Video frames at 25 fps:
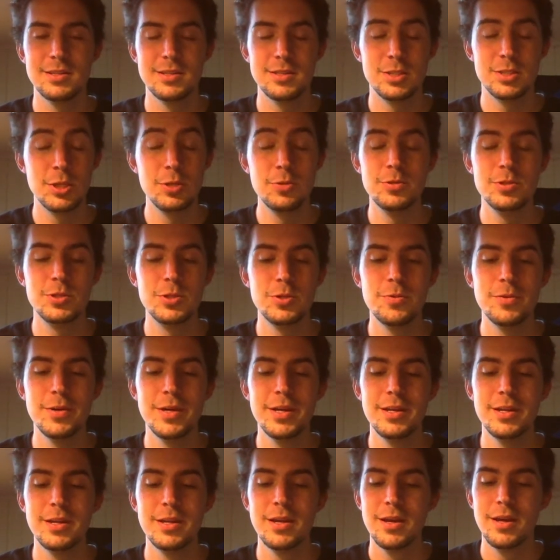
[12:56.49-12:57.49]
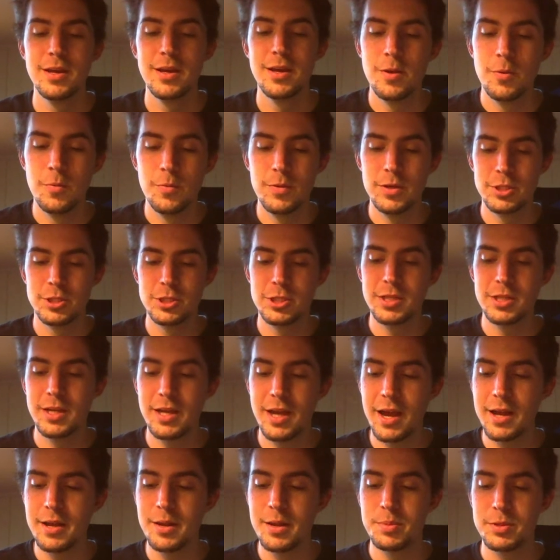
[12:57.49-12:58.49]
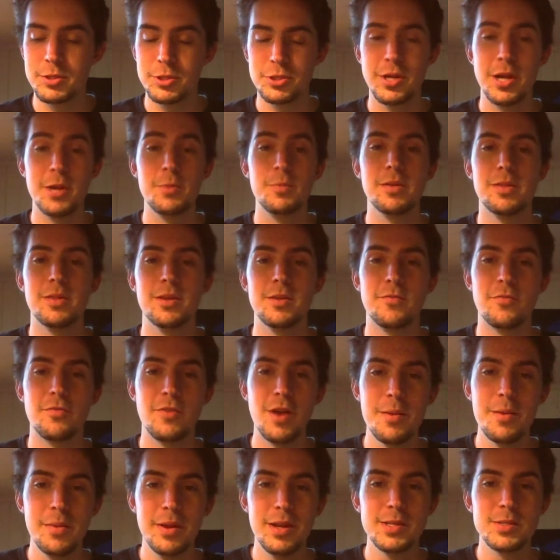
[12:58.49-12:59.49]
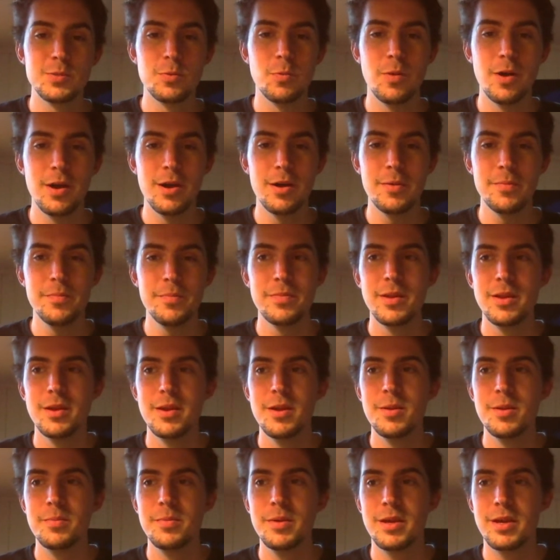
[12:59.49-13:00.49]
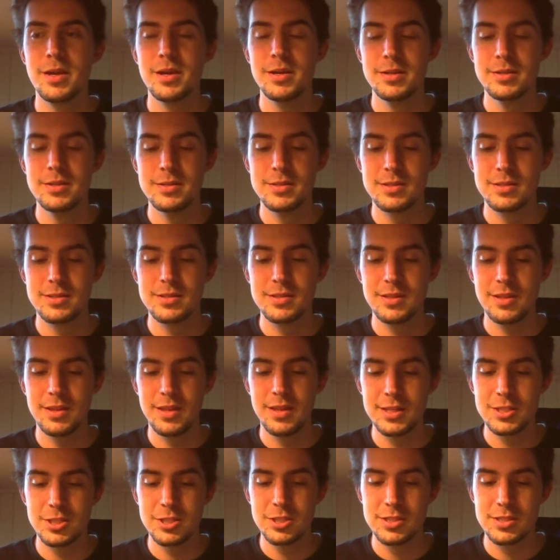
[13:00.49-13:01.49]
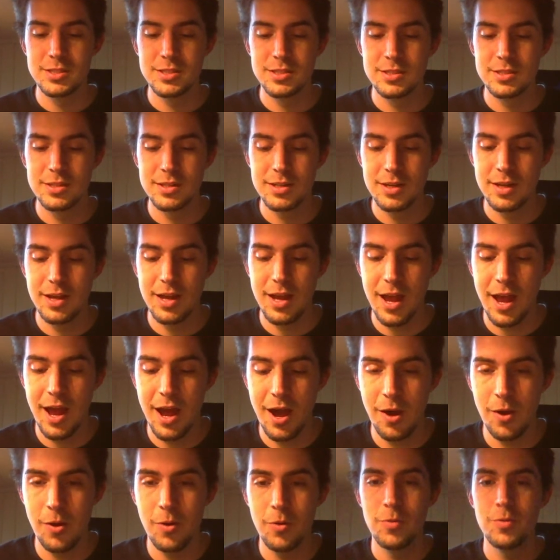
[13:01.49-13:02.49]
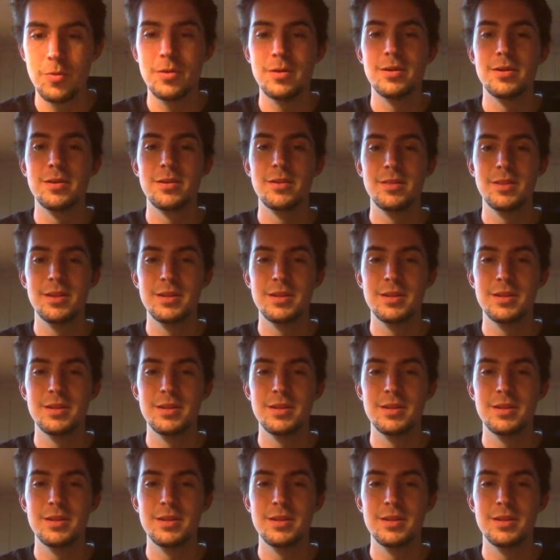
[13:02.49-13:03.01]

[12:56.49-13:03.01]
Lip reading: tune to it, which he kind of portrayed with the Fremen as well, because that's just how the